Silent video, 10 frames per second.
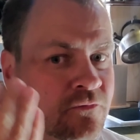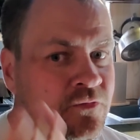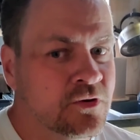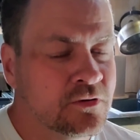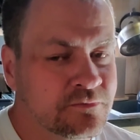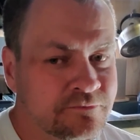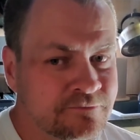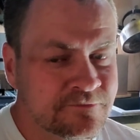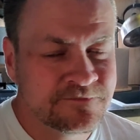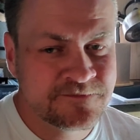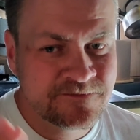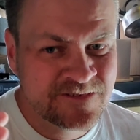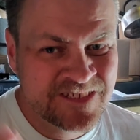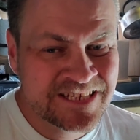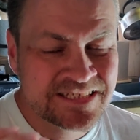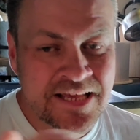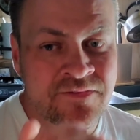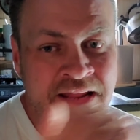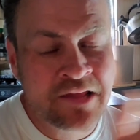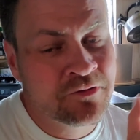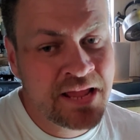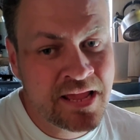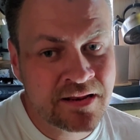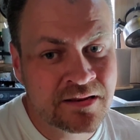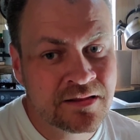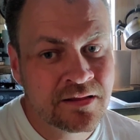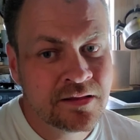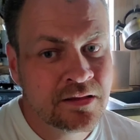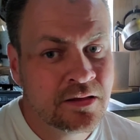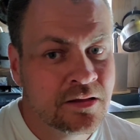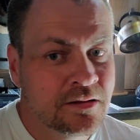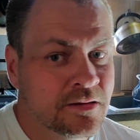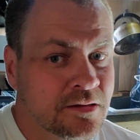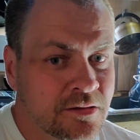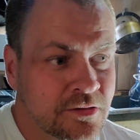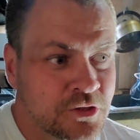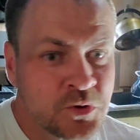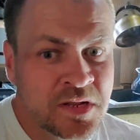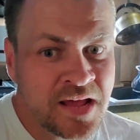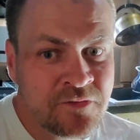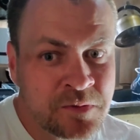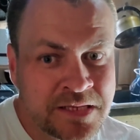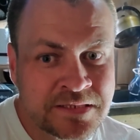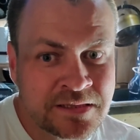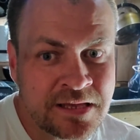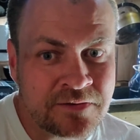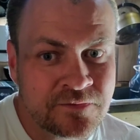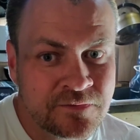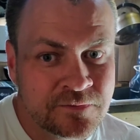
for six, seven, eight grand, you can have a place to live.